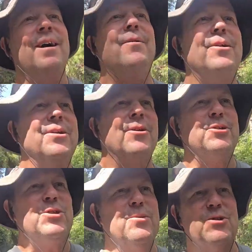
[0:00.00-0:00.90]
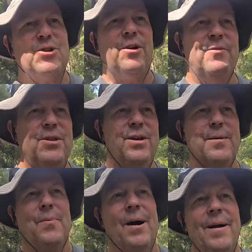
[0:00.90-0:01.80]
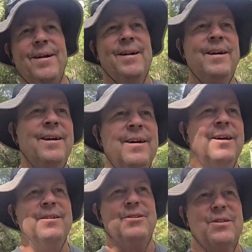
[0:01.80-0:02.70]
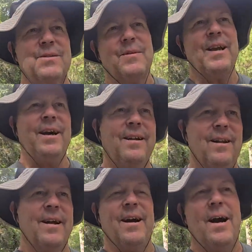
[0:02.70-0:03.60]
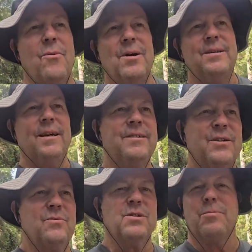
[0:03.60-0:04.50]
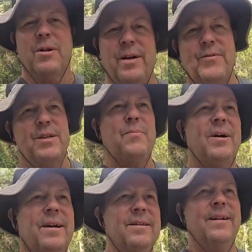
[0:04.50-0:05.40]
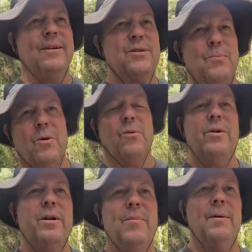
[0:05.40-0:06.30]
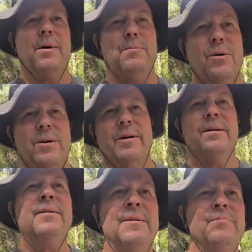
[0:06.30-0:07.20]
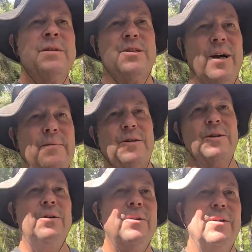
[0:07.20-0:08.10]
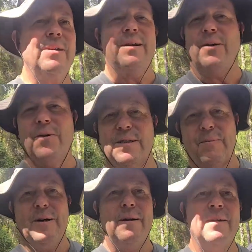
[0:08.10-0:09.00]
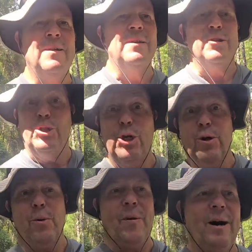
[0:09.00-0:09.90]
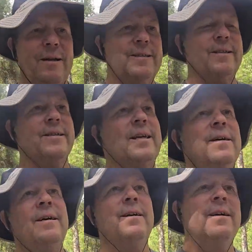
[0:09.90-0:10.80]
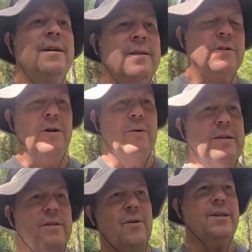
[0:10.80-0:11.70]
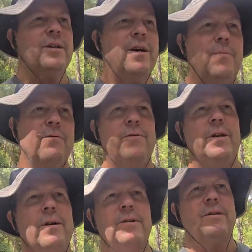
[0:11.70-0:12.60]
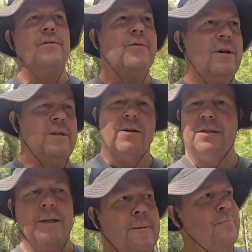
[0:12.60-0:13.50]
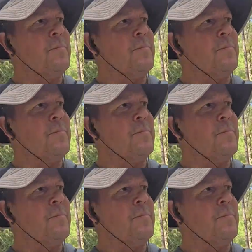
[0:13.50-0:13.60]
I mean, you know, she was serving the empire, just kind of like I was. I just was oblivious back then. I was more worried about my book and cybersecurity than I was about geopolitics. So anyway, let's watch a couple videos of Tulsi.